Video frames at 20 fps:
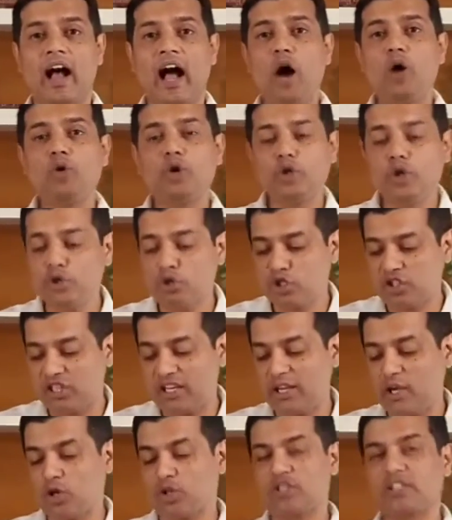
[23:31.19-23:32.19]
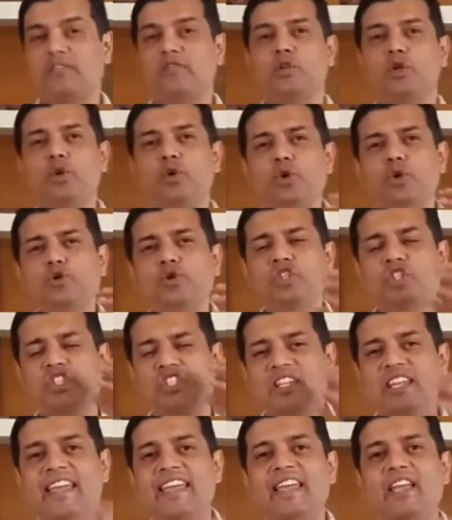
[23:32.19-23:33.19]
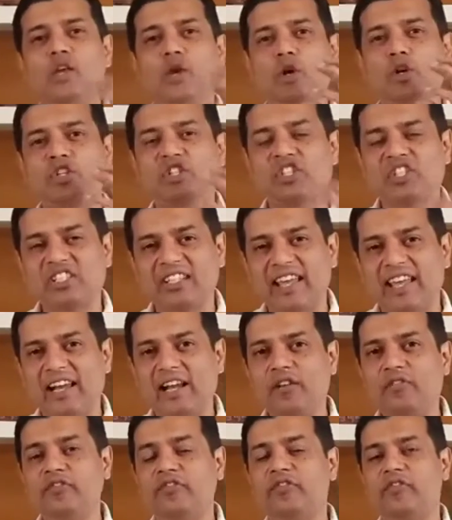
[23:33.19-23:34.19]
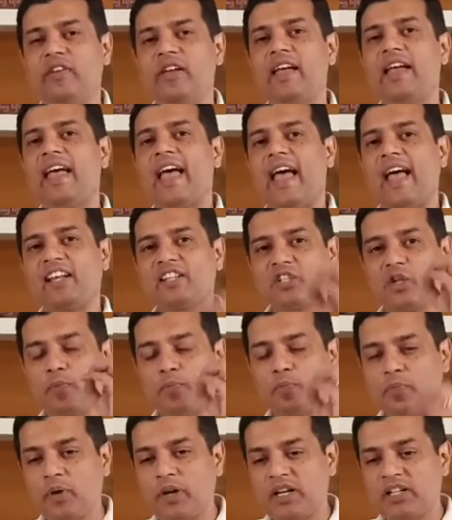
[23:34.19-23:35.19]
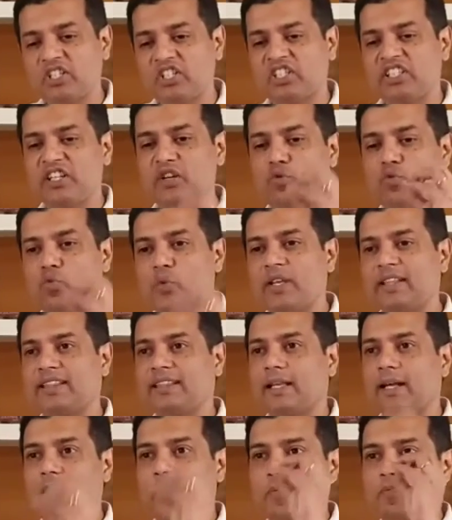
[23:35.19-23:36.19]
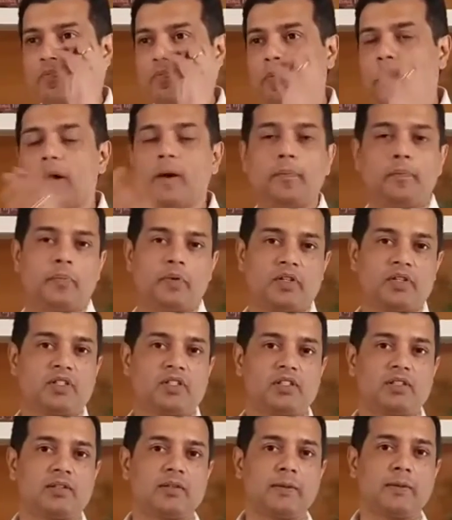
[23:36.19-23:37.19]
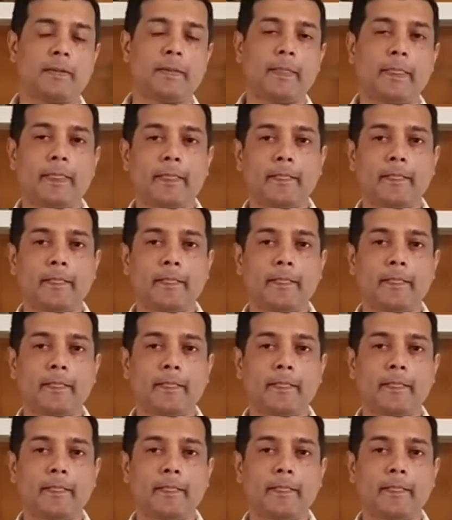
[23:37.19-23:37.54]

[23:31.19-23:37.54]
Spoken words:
How do you see yourself? Do you see yourself as a person with a purpose?